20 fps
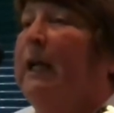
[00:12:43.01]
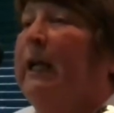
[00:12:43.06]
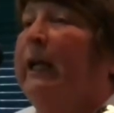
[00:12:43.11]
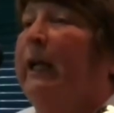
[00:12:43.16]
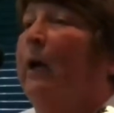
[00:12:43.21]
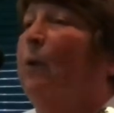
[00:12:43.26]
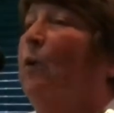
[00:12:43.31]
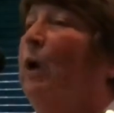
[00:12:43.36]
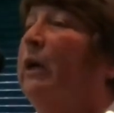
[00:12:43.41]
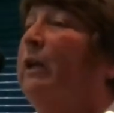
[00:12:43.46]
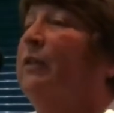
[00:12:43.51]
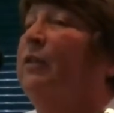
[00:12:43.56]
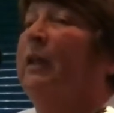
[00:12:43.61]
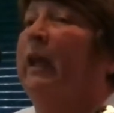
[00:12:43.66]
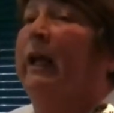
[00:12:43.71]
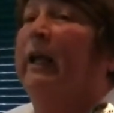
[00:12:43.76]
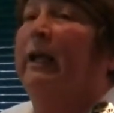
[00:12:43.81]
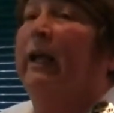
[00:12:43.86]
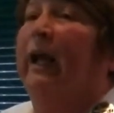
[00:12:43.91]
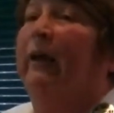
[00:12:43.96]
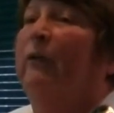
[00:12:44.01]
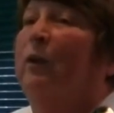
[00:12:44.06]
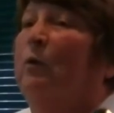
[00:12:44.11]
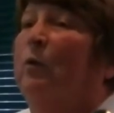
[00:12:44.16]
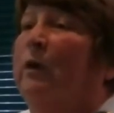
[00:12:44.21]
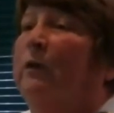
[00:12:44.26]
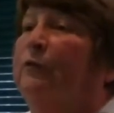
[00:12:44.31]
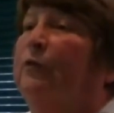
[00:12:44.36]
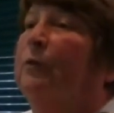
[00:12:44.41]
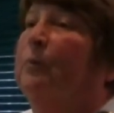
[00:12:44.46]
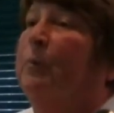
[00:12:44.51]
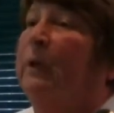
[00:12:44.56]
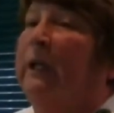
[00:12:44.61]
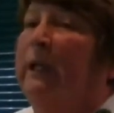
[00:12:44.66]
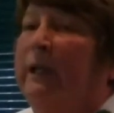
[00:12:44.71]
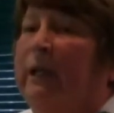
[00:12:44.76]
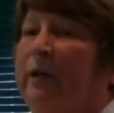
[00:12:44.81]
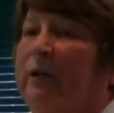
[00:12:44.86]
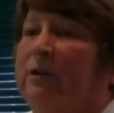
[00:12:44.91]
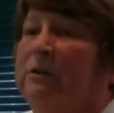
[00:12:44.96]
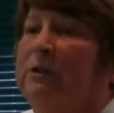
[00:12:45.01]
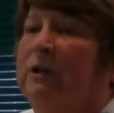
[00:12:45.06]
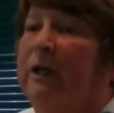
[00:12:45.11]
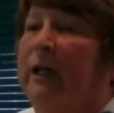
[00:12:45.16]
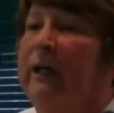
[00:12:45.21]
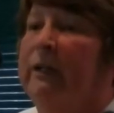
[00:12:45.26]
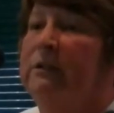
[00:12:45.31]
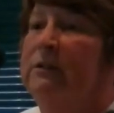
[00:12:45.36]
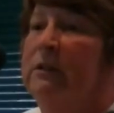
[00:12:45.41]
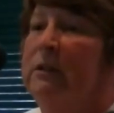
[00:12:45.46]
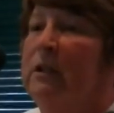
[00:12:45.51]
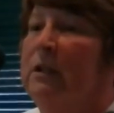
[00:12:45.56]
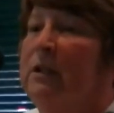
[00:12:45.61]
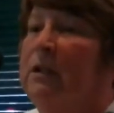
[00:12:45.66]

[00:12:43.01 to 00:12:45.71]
And I want to thank everyone for being here tonight